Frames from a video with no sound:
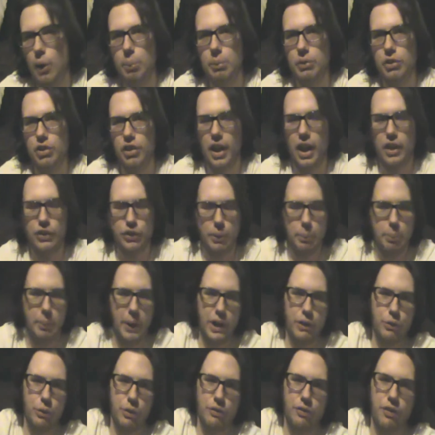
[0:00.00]
she has some
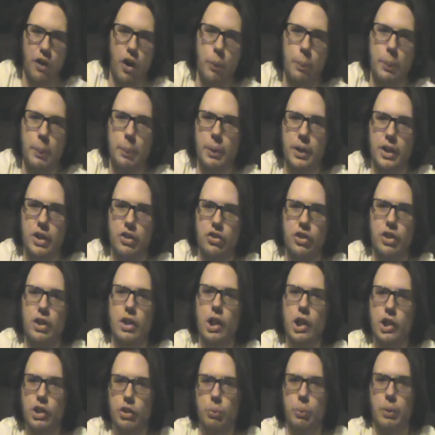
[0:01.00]
major involvement because she
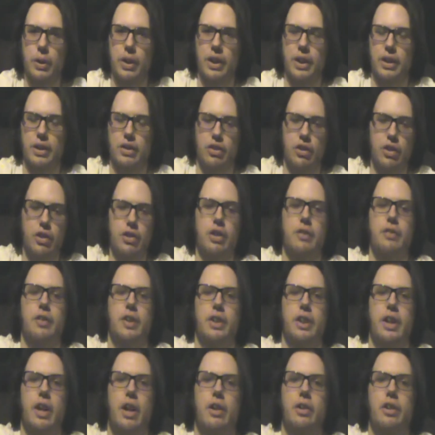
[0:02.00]
looks like a fun
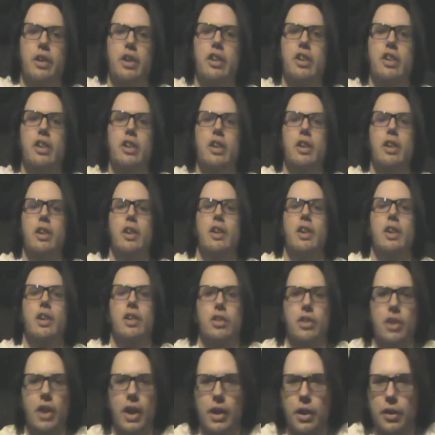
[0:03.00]
character.
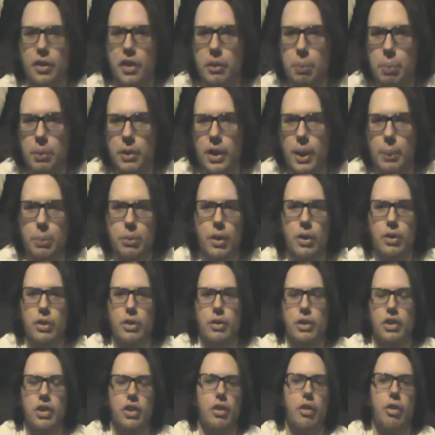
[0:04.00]
So, I don't know, this particular episode
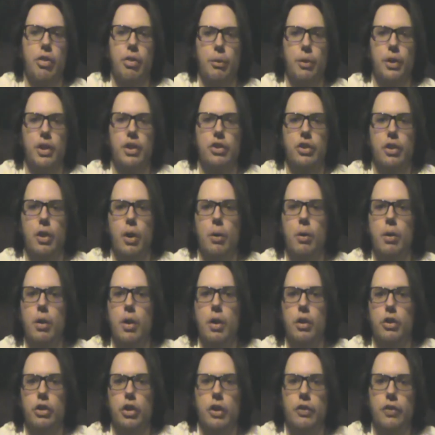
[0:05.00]
is a 3, so
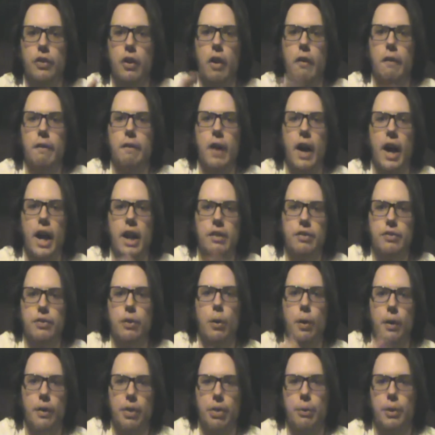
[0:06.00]
far, 5,
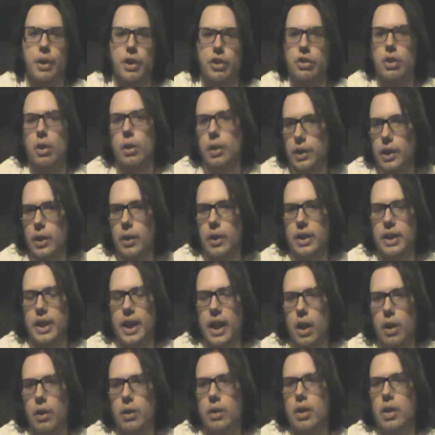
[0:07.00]
4, 3, slowly going
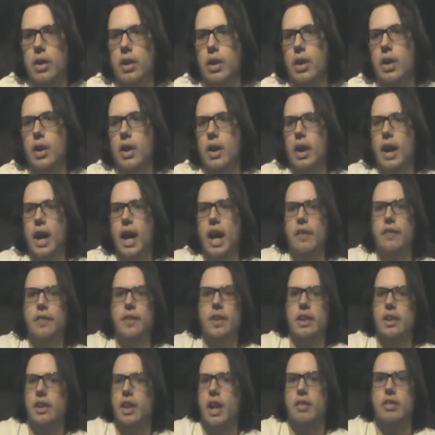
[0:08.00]
down. I have a
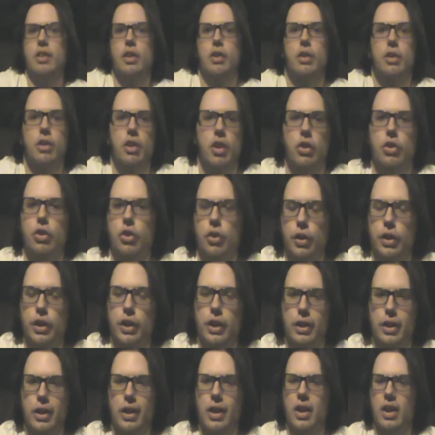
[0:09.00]
feeling that
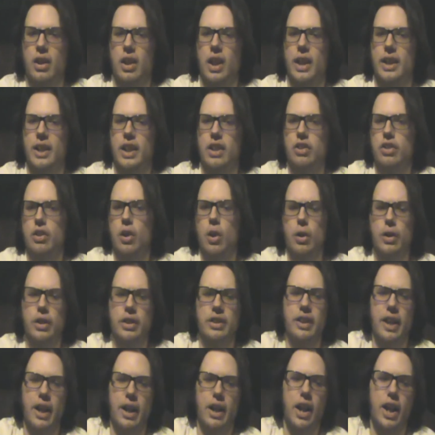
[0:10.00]
it's going
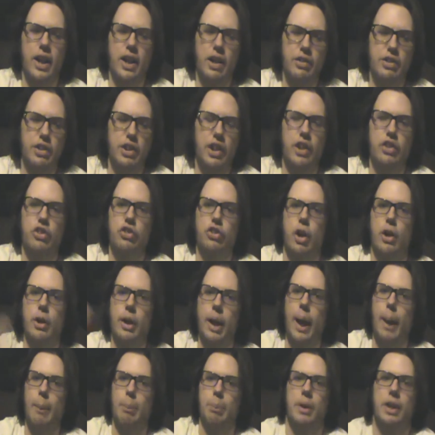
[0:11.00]
down, like, obviously they
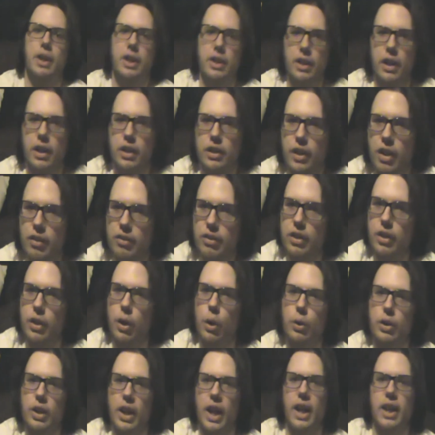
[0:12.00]
start epic and then you have to
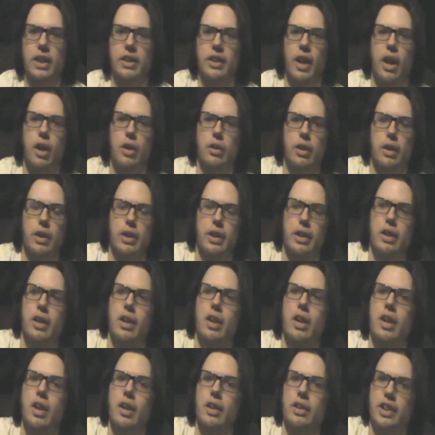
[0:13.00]
go kind of down, like,
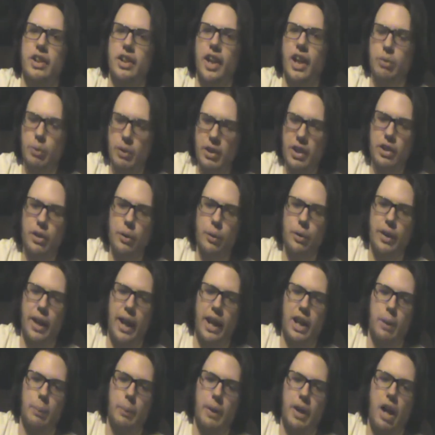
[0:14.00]
because that's what they do with
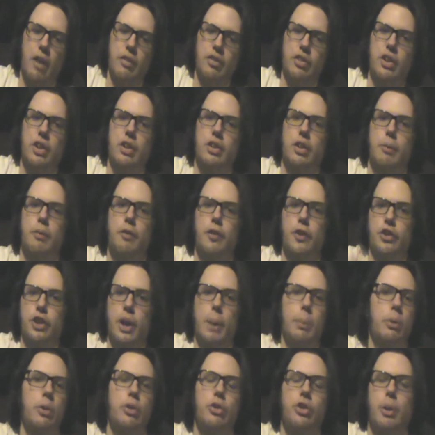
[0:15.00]
anime. Obviously, the first
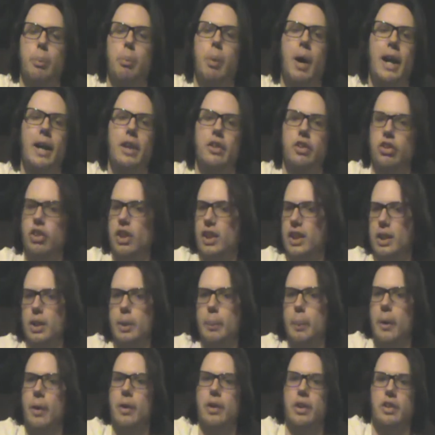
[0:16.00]
episode's the pilot. Just like in
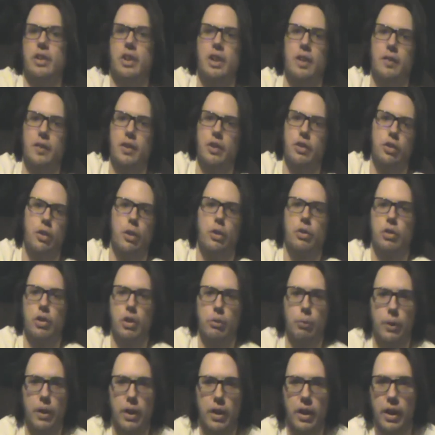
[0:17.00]
American TV shows,
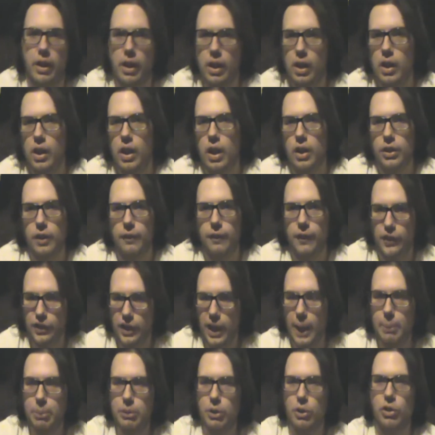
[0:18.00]
really. The first
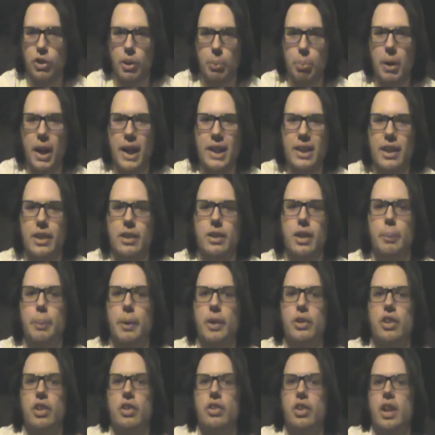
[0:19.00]
episode's the pilot.
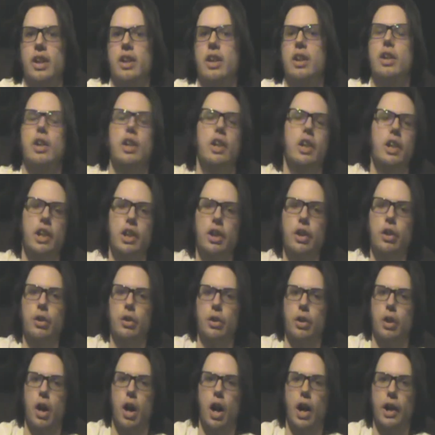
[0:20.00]
Basically, it's like,
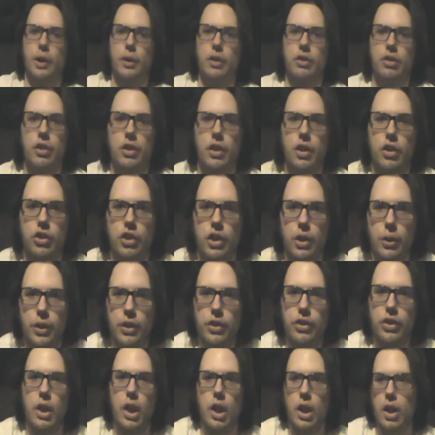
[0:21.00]
here, are you interested in the
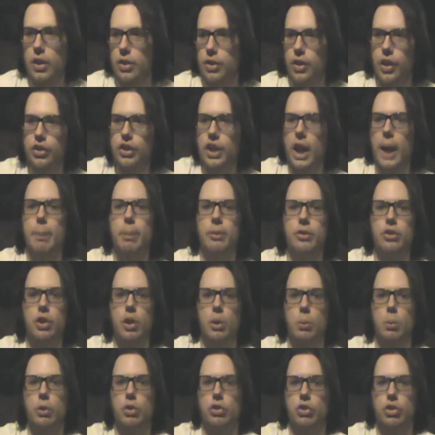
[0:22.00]
series? This first episode
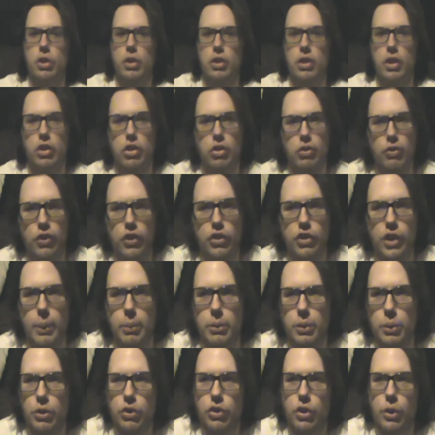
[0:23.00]

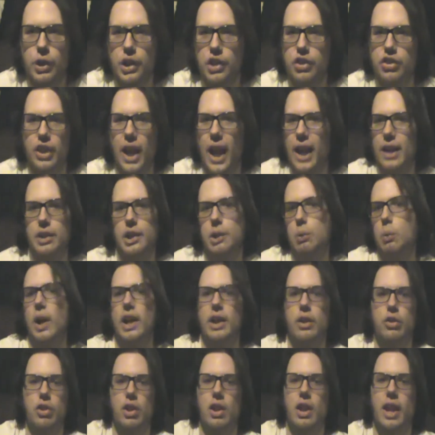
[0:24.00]
will show you exactly why
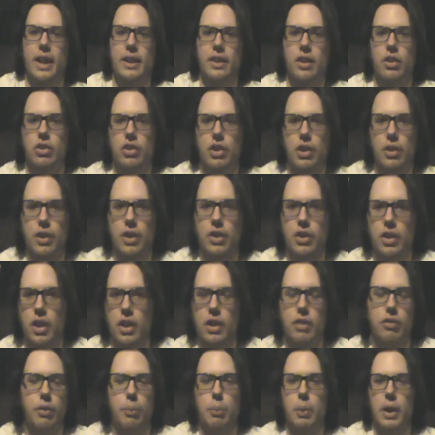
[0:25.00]
you should like the series. And
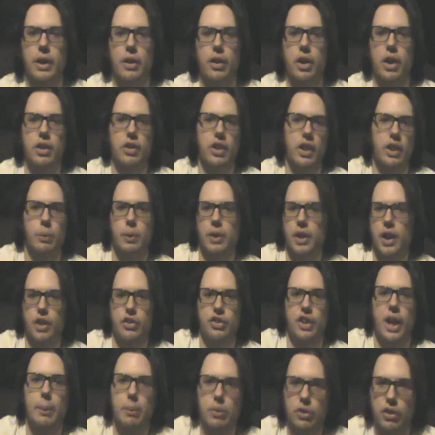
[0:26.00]
then from later on, it's like, we gotta
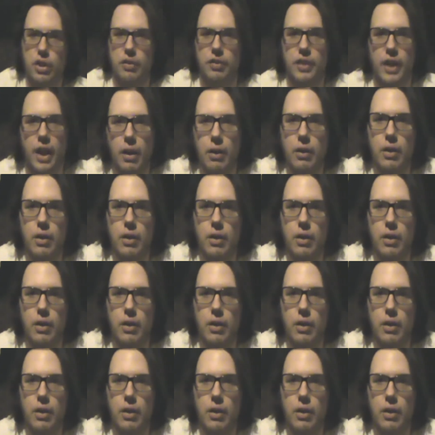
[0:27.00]
establish stuff now.